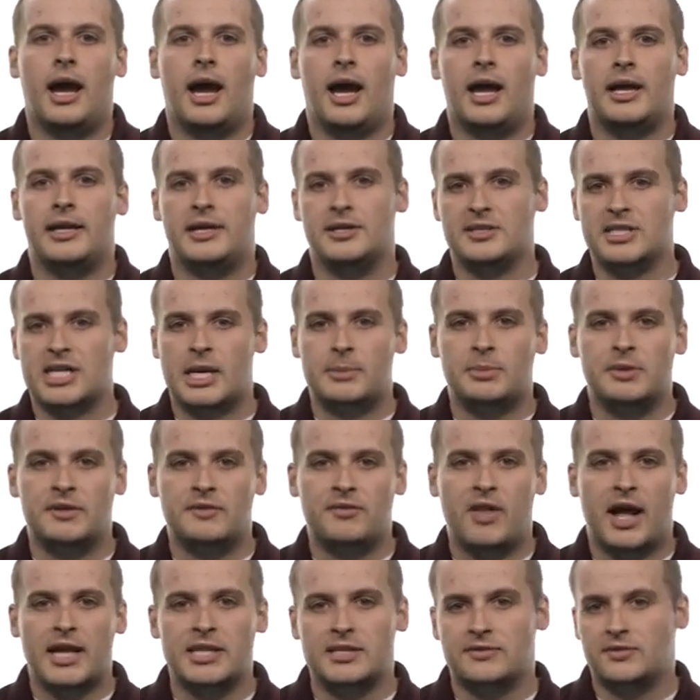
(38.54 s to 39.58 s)
Here's a couple of
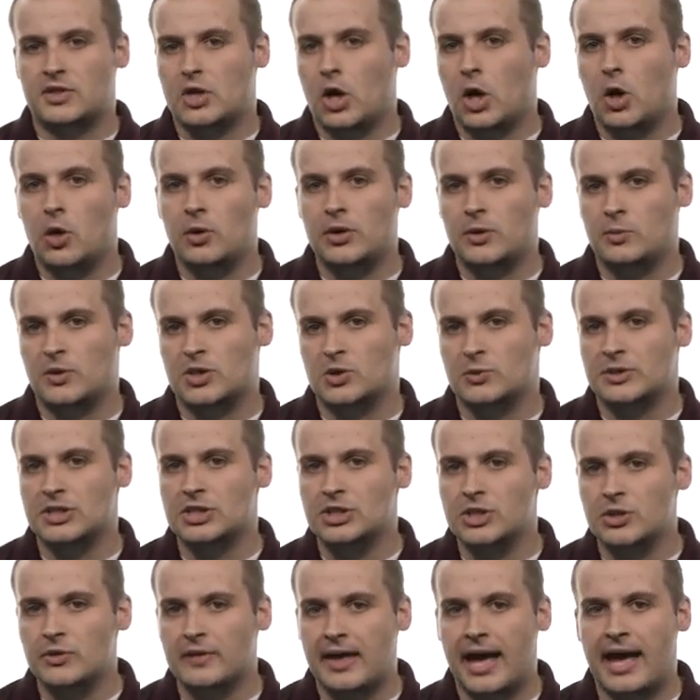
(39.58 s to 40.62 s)
lines of code in which we
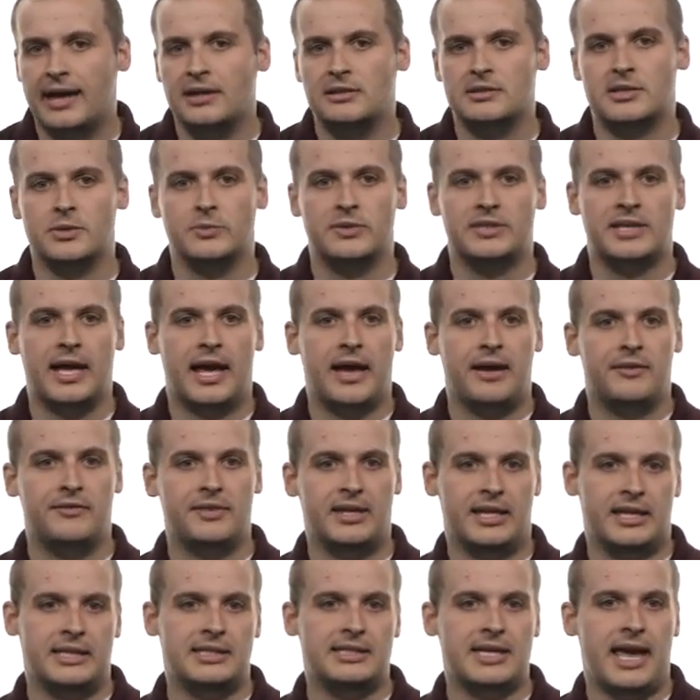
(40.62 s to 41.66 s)
do that. So we have
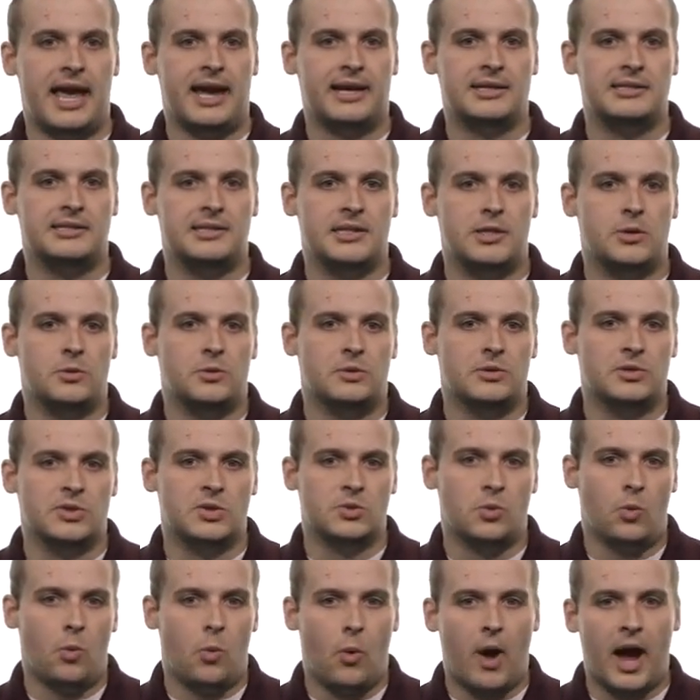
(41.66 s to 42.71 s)
int x equals
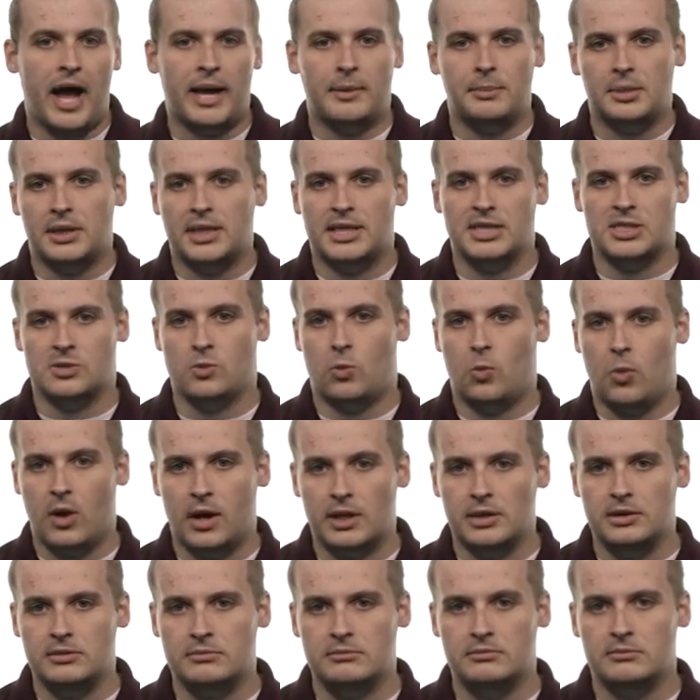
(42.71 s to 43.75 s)
y plus
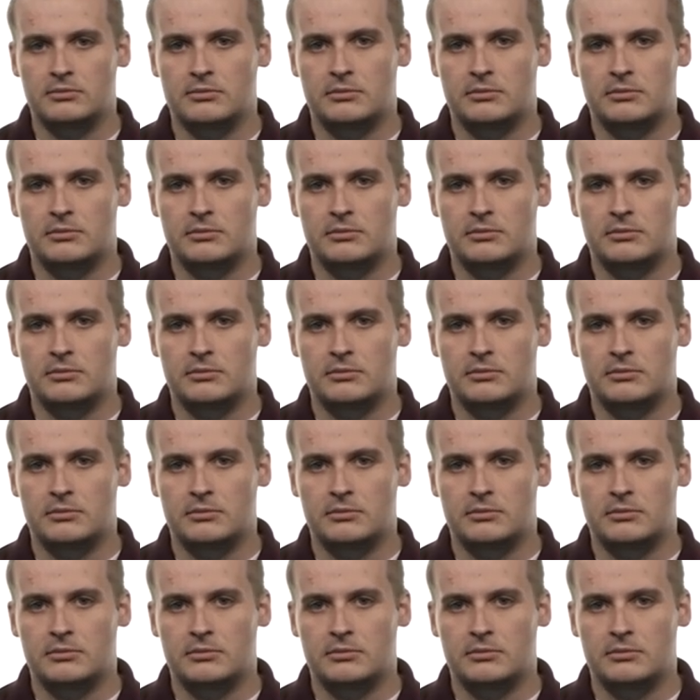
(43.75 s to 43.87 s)
1.